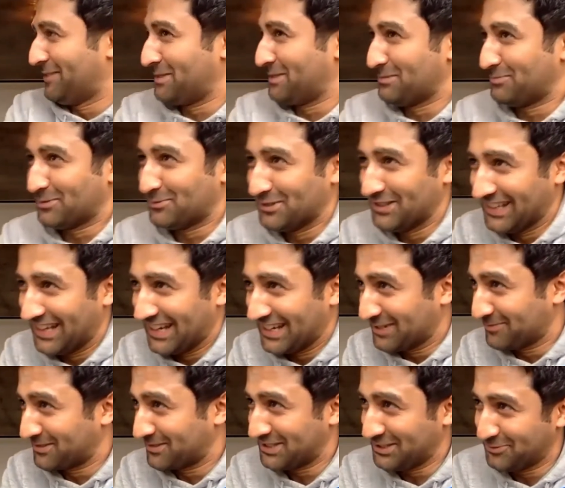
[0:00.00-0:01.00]
people wouldn't like him
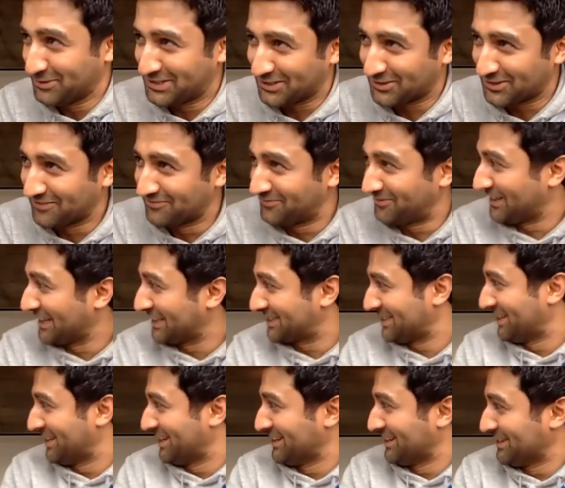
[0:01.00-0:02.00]
because he was so
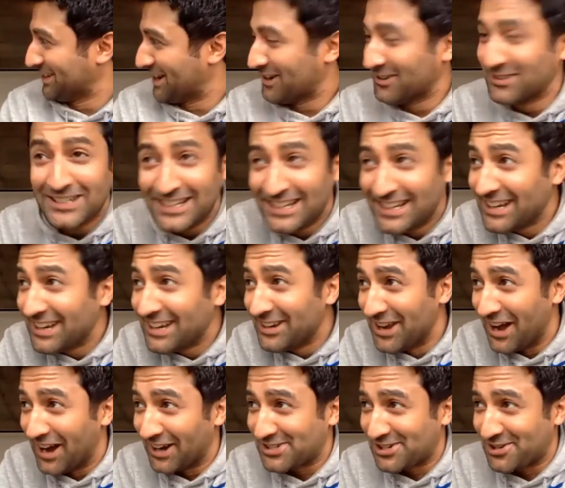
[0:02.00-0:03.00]
conflicted and
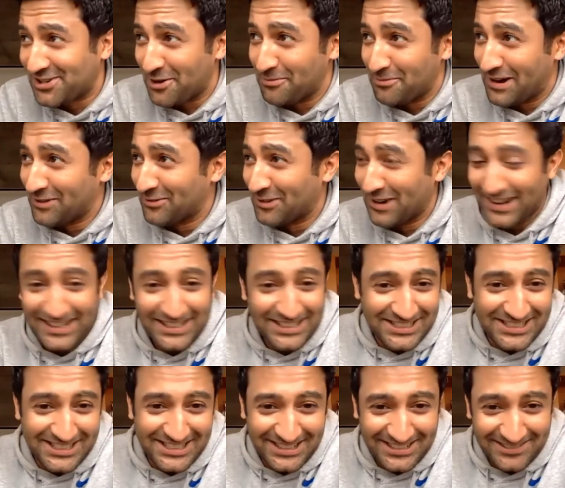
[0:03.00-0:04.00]
not sure about where
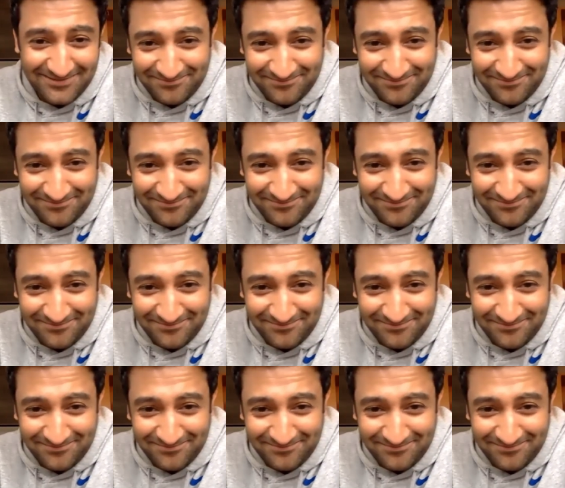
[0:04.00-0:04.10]
his.